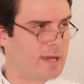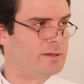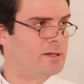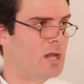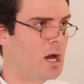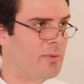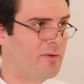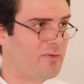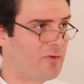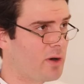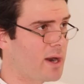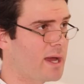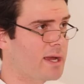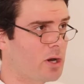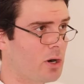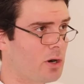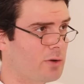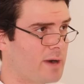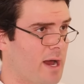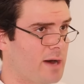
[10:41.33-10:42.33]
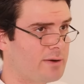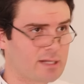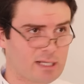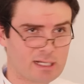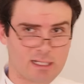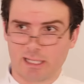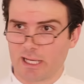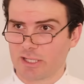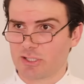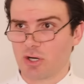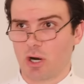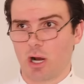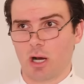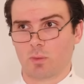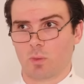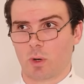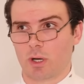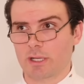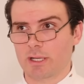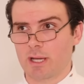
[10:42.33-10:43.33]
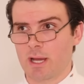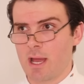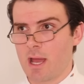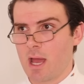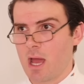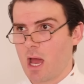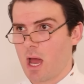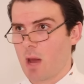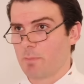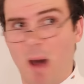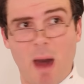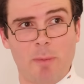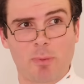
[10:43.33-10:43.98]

now before I go around and collect your homework, pop